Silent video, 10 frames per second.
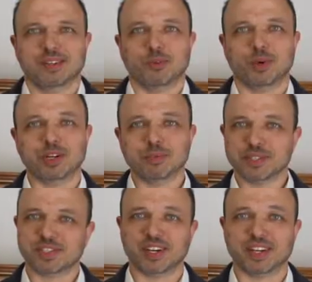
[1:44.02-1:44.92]
Welcome
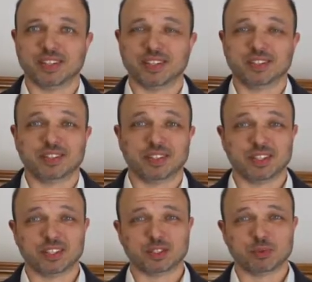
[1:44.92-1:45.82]
inside to
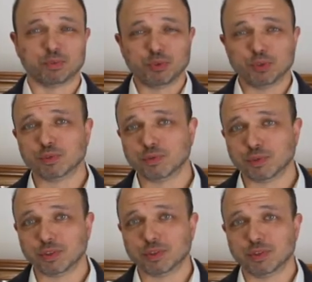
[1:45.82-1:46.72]
this
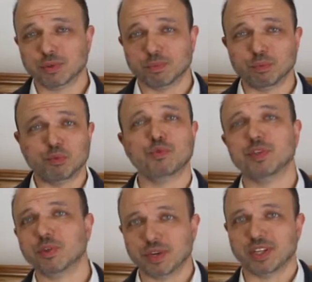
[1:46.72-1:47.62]
beautiful
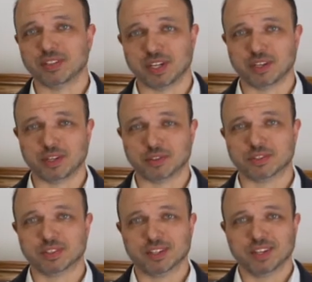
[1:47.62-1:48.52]
move-in ready
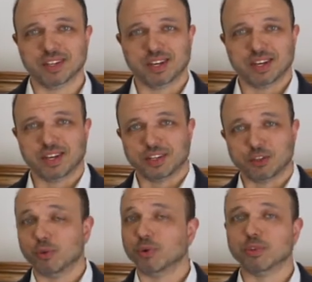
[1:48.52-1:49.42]
townhouse.
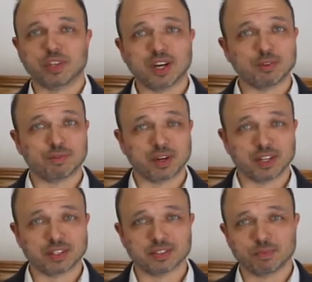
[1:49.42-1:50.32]
You will not
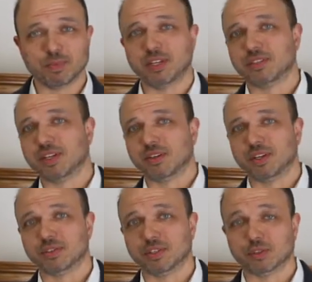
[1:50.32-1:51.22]
find many
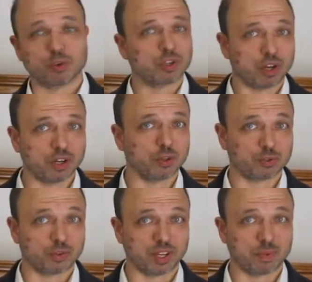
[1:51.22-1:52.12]
townhouses or condos
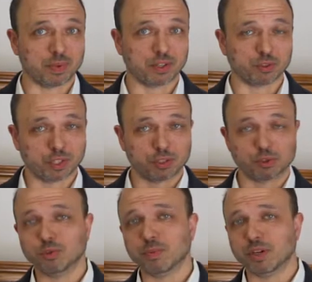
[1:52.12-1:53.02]
for that matter that are
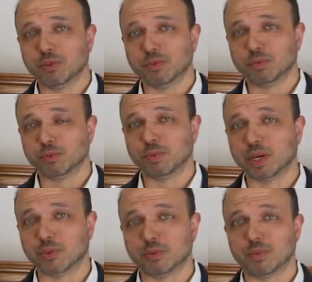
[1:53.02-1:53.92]
two bedroom, two
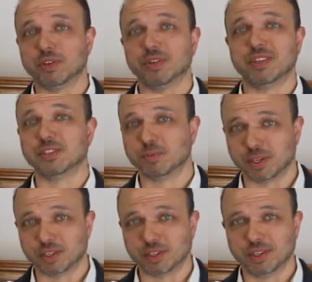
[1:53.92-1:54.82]
bathroom that are this
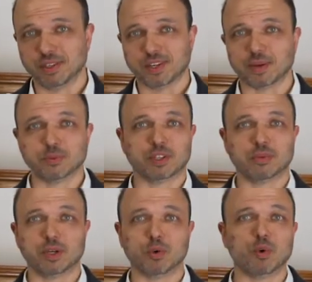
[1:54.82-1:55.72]
big. I'm talking
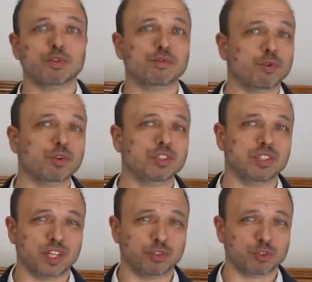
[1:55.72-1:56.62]
about over
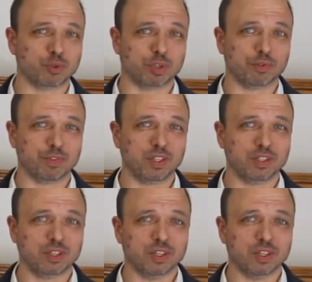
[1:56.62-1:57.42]
1,400 square feet.